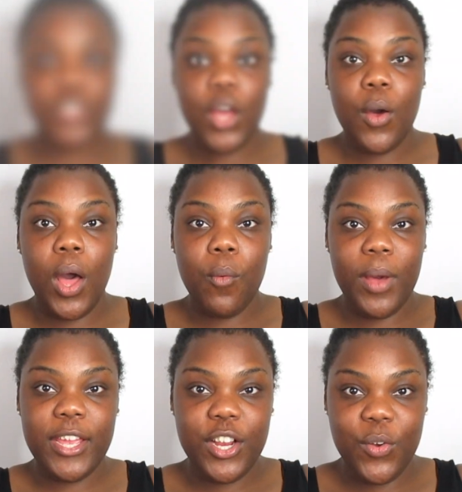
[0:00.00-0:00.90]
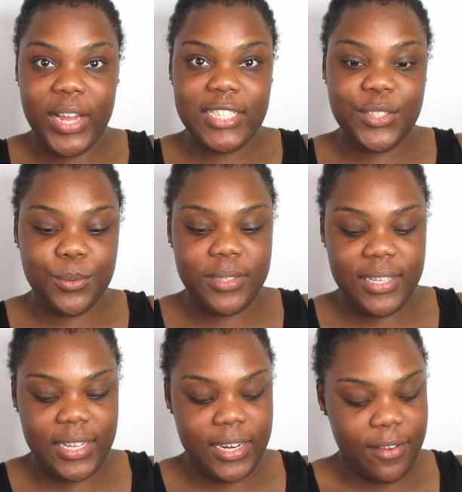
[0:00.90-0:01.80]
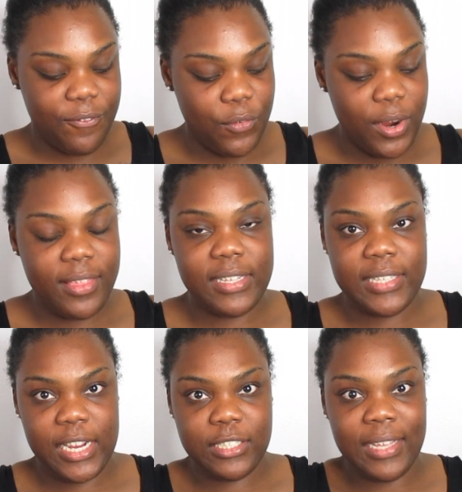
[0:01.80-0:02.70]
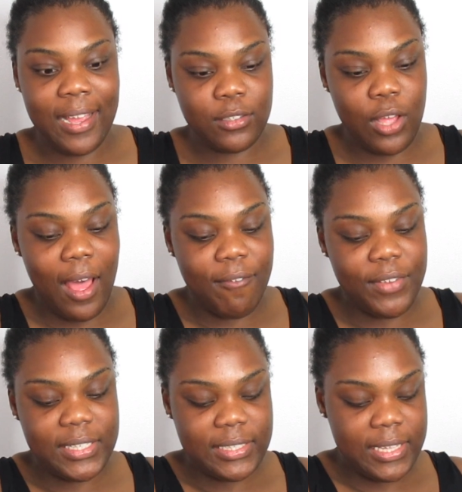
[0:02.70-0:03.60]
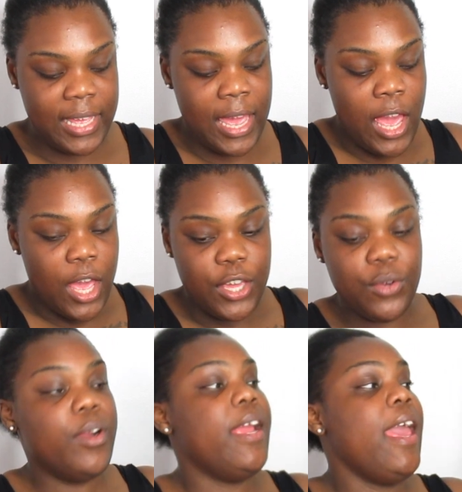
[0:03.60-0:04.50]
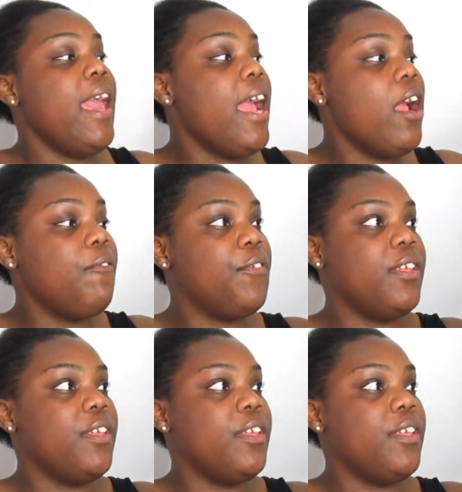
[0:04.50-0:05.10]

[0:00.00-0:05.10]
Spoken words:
So what you're going to need for this hairstyle is obviously your hair.